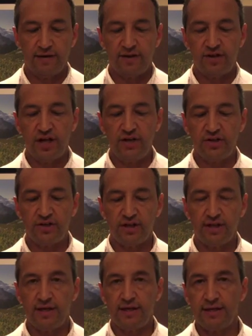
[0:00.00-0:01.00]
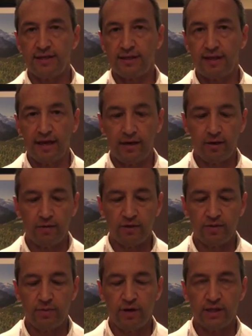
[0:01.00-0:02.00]
the changes in the disc that are
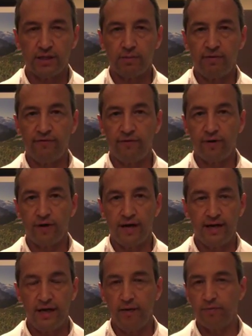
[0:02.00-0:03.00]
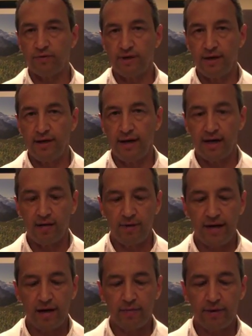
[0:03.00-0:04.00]
responsible for 98% of neck and
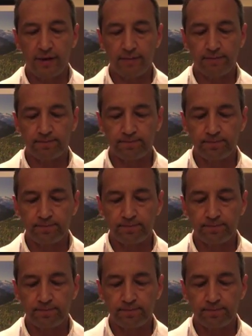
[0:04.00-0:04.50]
back pain.